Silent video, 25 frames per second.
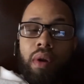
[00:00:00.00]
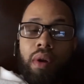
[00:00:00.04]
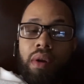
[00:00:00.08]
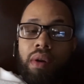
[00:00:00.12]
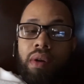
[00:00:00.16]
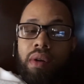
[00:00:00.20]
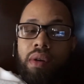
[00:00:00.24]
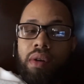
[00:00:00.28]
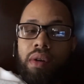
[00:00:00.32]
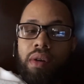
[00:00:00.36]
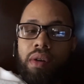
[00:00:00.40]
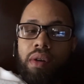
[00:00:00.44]

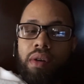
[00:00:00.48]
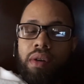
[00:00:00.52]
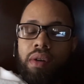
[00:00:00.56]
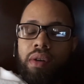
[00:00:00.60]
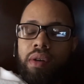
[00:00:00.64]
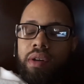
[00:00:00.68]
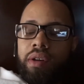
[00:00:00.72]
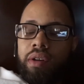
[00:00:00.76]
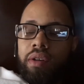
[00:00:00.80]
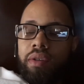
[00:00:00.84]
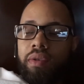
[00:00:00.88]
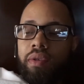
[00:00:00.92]
Yeah,
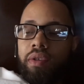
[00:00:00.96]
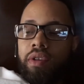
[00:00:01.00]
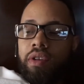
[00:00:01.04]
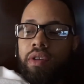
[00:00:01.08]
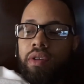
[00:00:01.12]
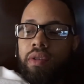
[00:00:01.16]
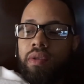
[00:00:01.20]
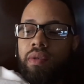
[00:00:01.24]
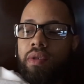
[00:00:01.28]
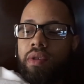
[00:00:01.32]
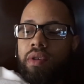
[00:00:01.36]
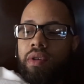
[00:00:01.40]
I don't
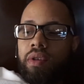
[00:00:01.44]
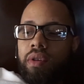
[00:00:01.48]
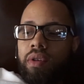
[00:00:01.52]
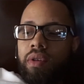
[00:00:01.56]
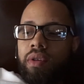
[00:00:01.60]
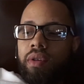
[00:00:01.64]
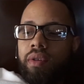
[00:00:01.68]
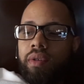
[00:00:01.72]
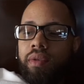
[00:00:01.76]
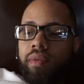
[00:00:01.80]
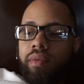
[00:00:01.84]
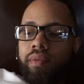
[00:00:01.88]

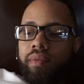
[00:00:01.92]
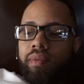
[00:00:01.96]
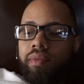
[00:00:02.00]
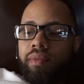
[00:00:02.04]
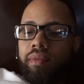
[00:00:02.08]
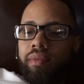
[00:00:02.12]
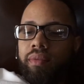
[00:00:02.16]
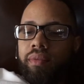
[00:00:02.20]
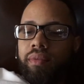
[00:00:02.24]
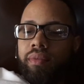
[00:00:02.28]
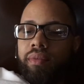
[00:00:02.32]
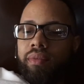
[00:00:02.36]
know. Um,
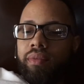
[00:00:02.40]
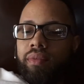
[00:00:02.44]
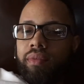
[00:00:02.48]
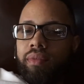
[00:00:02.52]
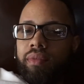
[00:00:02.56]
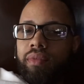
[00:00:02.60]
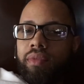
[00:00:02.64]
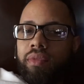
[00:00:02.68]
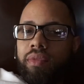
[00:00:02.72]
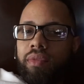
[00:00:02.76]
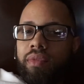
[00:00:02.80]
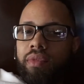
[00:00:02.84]

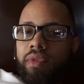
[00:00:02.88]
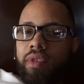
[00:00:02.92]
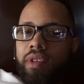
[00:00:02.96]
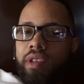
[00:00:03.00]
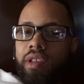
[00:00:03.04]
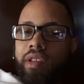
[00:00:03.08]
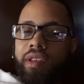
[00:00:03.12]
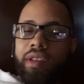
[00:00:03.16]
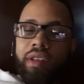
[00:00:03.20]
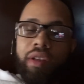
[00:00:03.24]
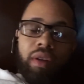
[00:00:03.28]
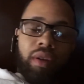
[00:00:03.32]
I
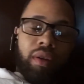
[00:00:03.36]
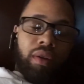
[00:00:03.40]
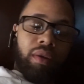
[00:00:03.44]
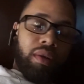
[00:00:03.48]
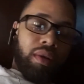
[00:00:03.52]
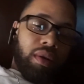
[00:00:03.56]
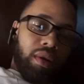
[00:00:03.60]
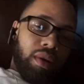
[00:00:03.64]
think.